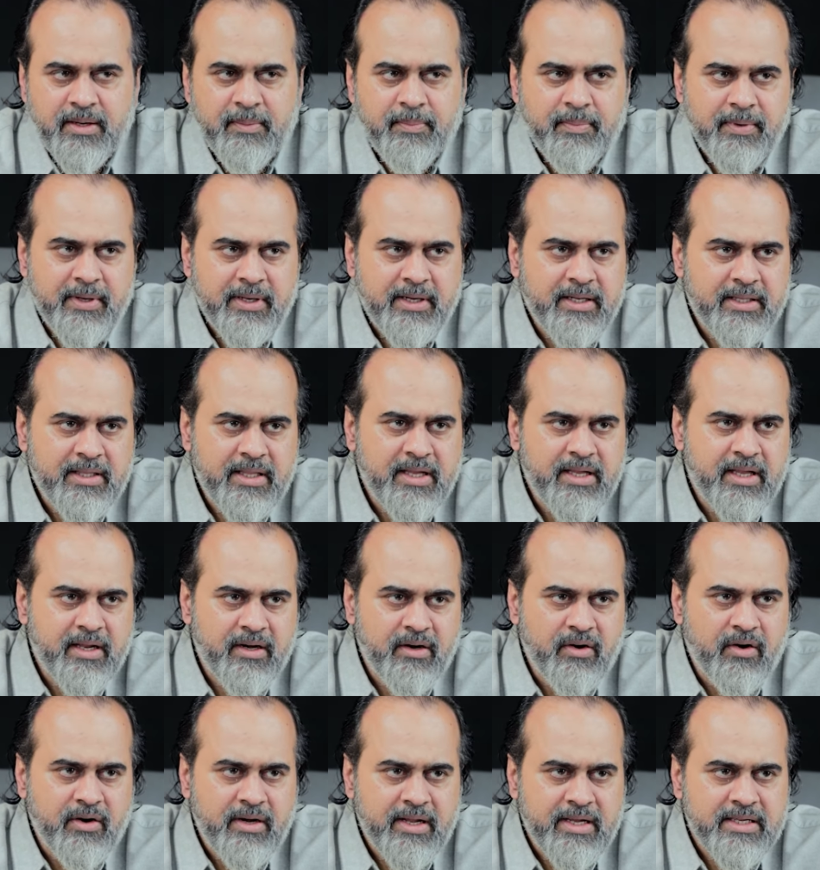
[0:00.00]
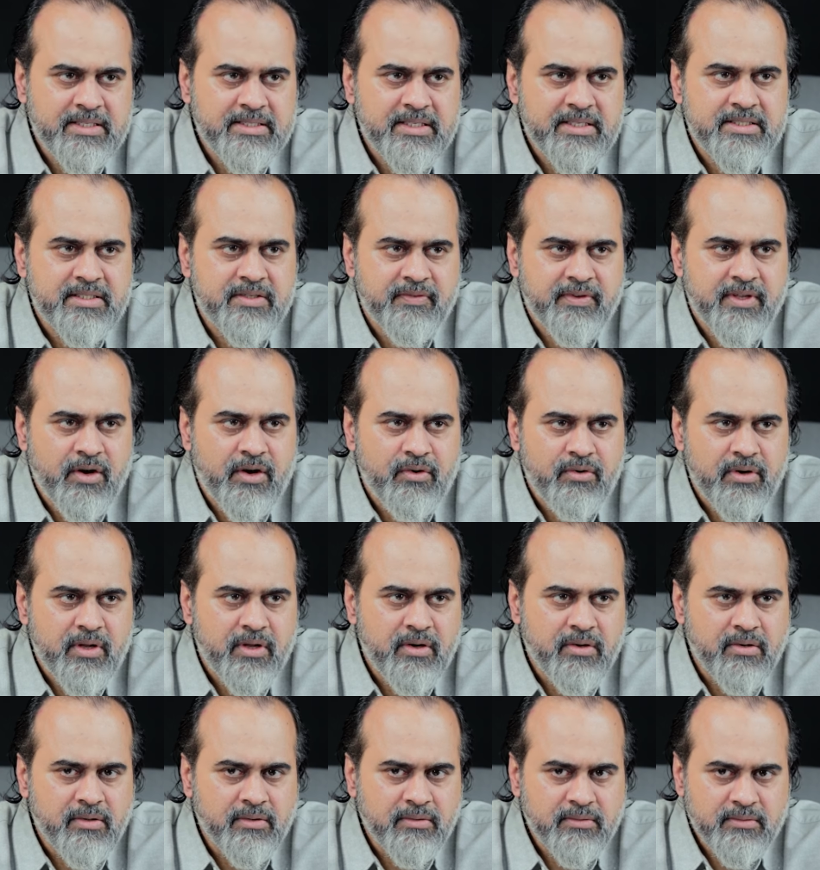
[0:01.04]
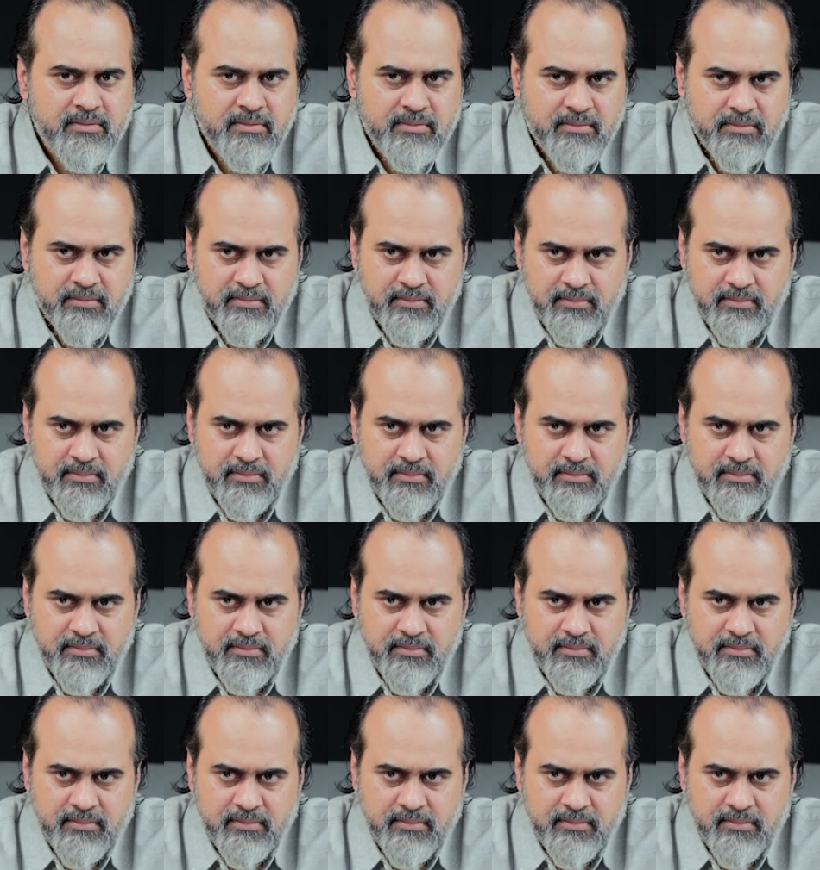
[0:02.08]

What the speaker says: then prakriti cannot exist without ego.